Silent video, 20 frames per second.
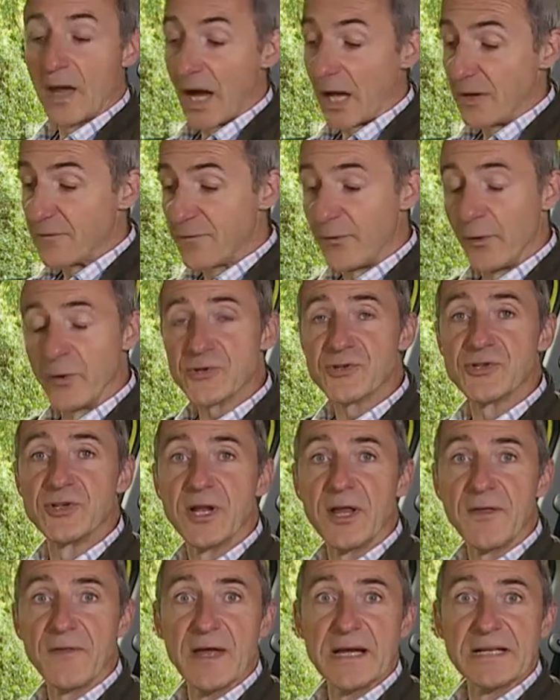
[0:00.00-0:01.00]

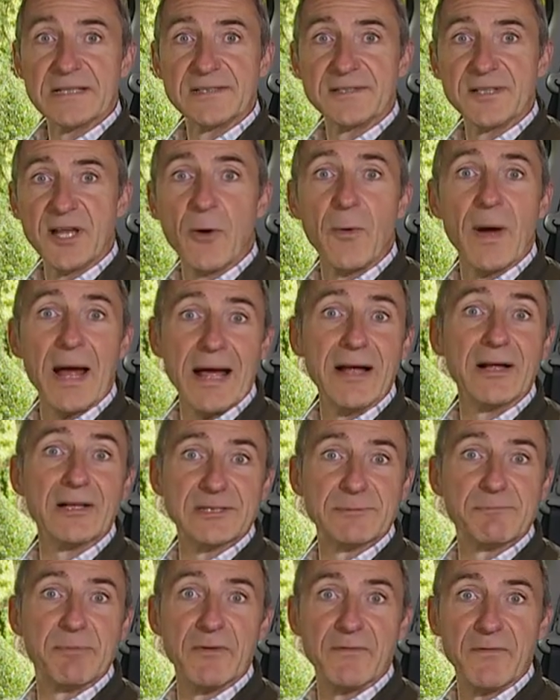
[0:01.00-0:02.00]
Unfortunately, there's nowhere
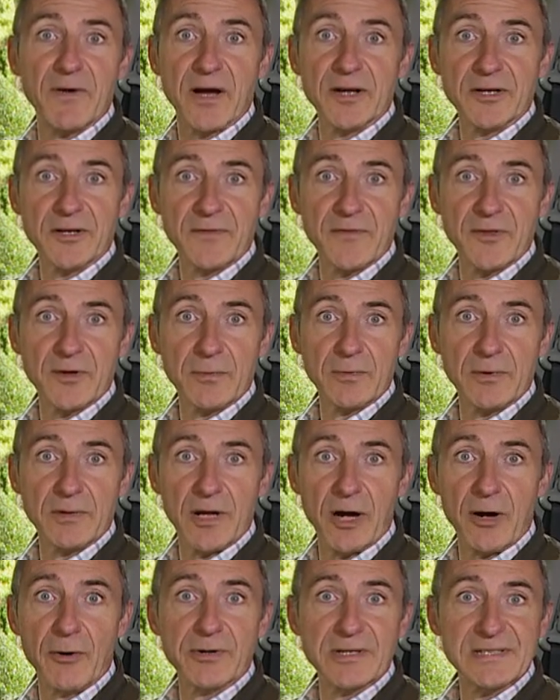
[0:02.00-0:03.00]
else provided that will
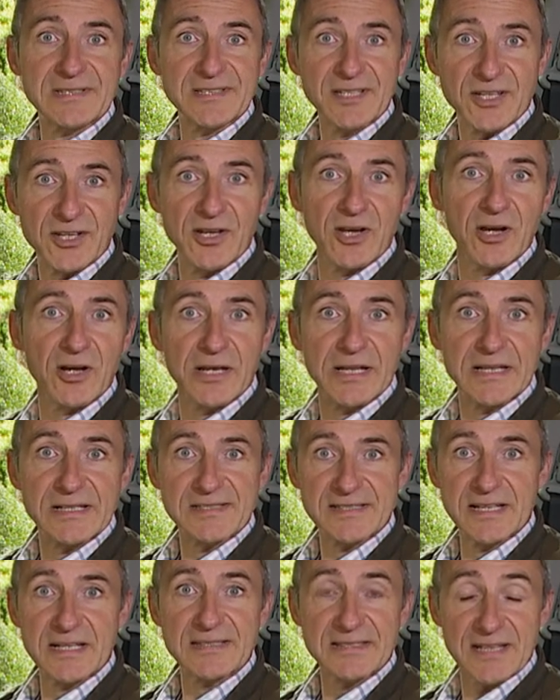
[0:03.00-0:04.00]
hold it securely,
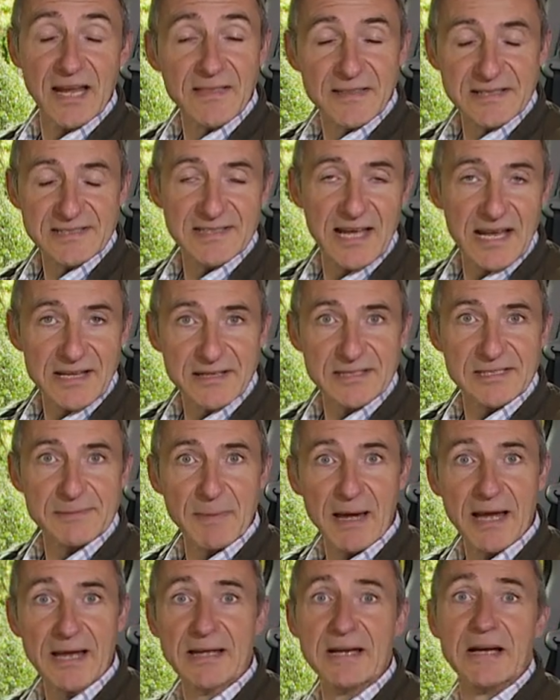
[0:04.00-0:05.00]
since in the standard
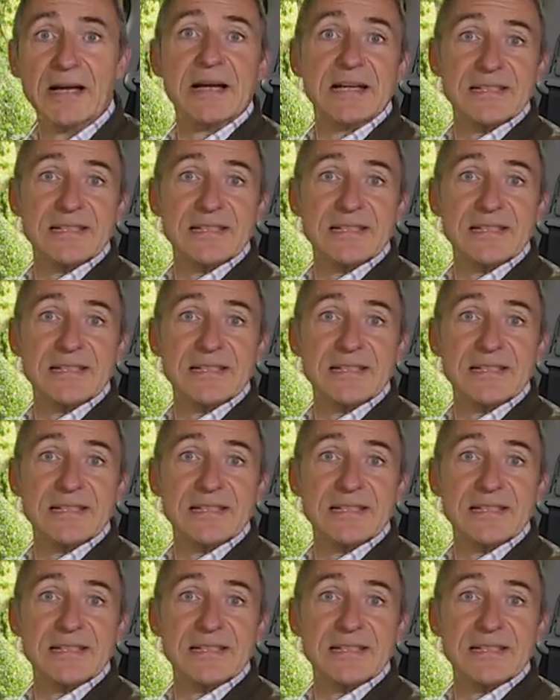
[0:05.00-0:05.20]
spec,